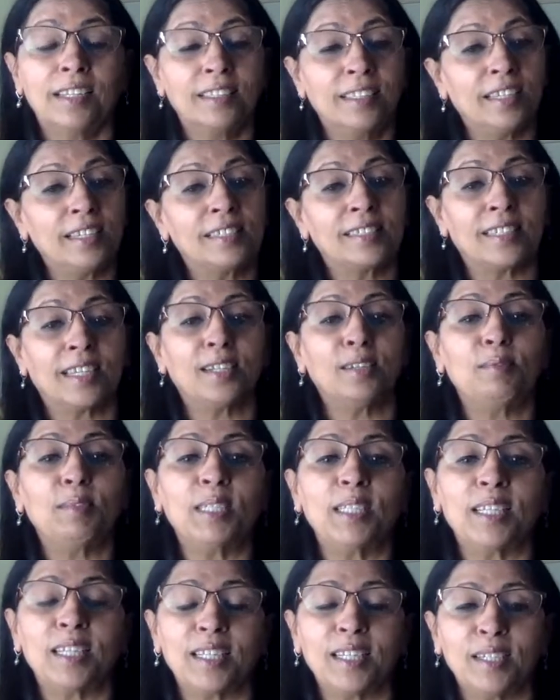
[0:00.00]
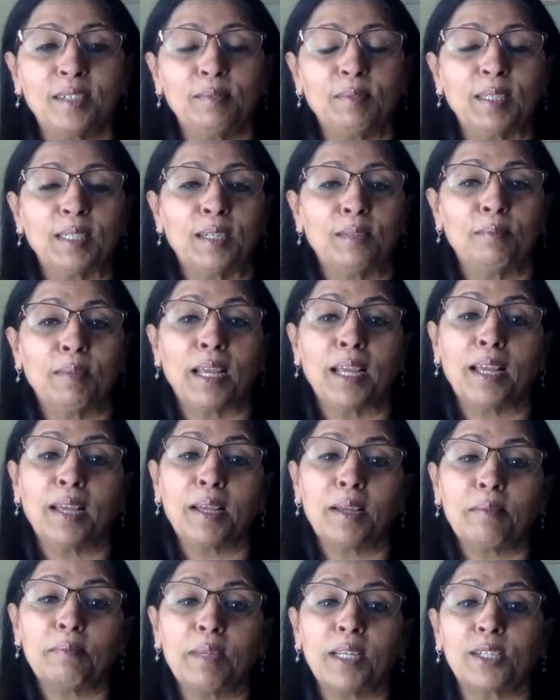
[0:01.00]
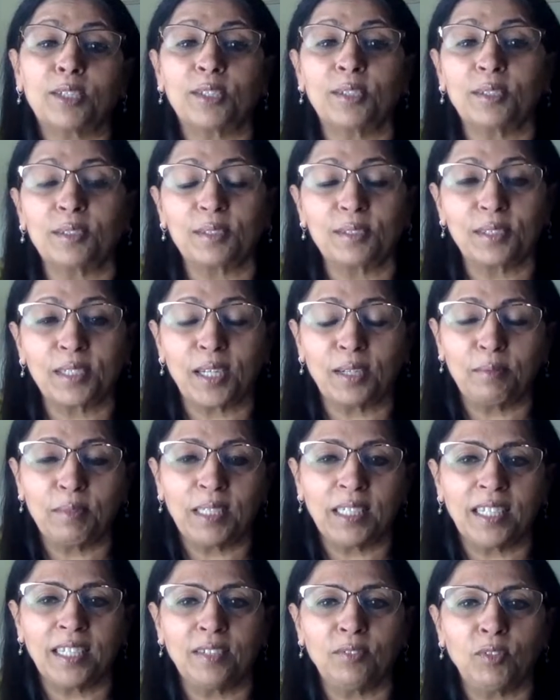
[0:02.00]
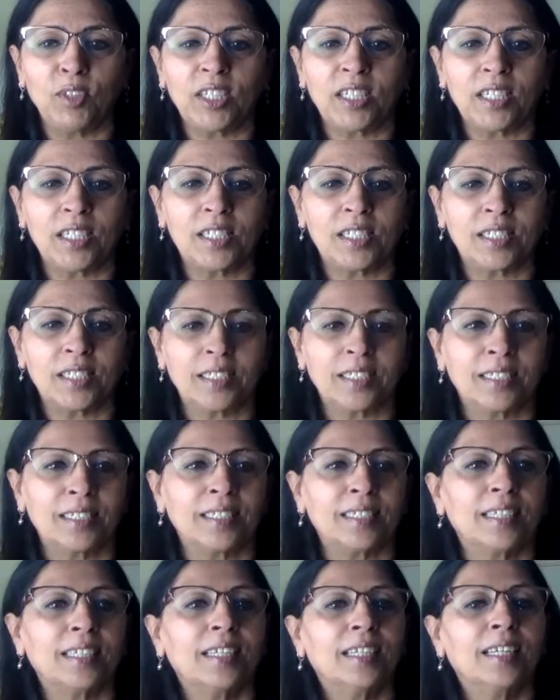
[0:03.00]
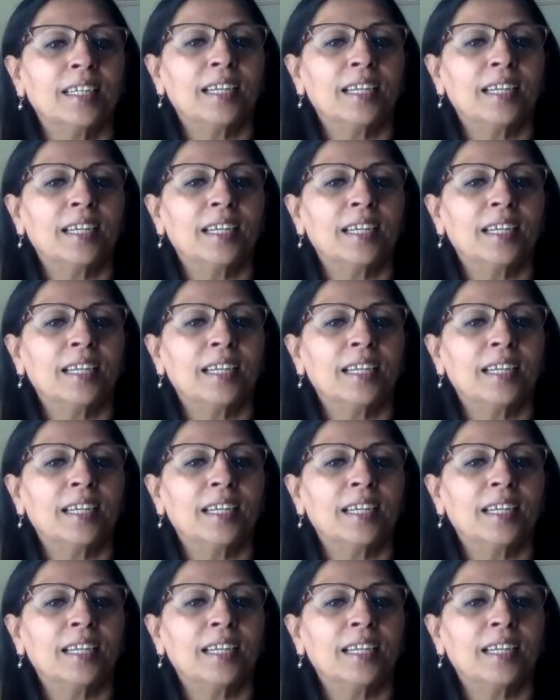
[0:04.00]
They send me the email, ma'am, make sure to send me the invitation,